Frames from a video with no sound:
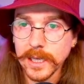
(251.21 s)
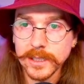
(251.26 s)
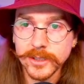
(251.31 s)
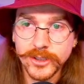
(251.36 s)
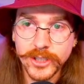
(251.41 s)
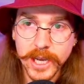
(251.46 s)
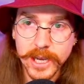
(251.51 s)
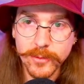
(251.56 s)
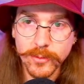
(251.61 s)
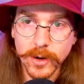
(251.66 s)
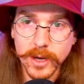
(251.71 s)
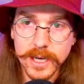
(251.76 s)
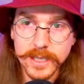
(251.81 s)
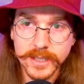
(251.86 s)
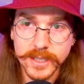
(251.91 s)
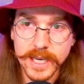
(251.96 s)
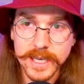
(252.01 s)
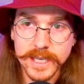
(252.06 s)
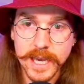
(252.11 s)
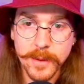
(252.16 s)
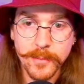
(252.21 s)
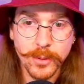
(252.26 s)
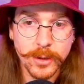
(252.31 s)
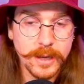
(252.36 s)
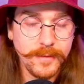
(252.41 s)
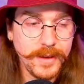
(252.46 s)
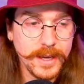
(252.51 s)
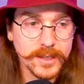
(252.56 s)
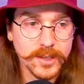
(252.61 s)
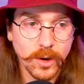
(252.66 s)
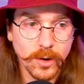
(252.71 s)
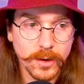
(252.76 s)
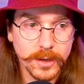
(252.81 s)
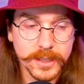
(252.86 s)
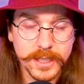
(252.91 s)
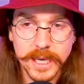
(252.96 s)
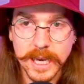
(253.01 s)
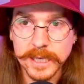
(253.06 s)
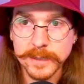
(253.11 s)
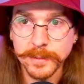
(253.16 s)
J. Russ is a previous
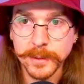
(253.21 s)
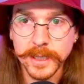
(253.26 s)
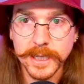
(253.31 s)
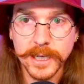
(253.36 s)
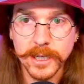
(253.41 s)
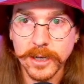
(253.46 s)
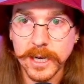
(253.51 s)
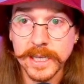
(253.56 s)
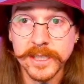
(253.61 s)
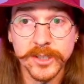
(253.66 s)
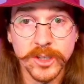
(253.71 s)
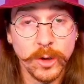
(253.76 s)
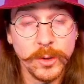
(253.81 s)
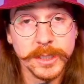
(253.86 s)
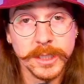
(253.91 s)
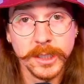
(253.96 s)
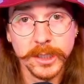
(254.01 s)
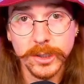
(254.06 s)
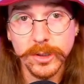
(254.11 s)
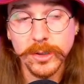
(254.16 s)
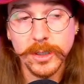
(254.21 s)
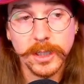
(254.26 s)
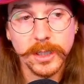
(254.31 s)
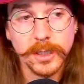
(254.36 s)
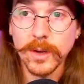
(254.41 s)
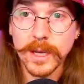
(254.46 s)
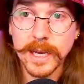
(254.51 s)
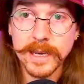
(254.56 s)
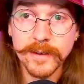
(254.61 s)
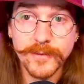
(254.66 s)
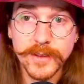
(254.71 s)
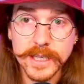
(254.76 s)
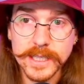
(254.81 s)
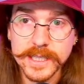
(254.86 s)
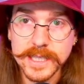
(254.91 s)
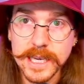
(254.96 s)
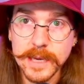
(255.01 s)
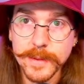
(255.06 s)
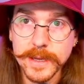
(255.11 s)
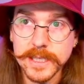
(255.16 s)
RLCS player, and so is Luke if this
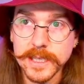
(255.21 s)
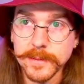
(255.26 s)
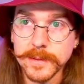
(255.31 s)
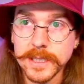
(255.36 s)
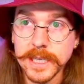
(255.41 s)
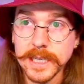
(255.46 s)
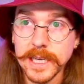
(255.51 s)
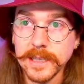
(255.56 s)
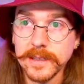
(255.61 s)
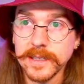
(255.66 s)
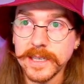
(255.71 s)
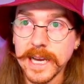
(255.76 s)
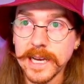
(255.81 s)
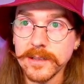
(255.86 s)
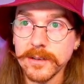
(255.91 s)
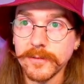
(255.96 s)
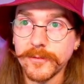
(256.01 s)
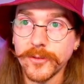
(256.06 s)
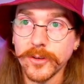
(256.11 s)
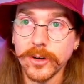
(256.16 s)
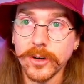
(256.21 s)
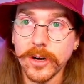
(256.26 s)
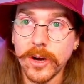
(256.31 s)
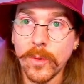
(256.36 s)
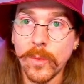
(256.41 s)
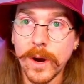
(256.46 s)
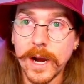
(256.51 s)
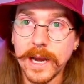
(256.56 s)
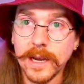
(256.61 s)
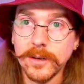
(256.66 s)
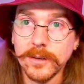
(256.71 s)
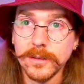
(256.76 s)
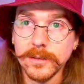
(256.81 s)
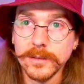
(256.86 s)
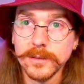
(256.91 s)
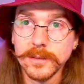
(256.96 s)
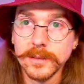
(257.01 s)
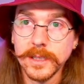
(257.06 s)
team ends up sticking together for a while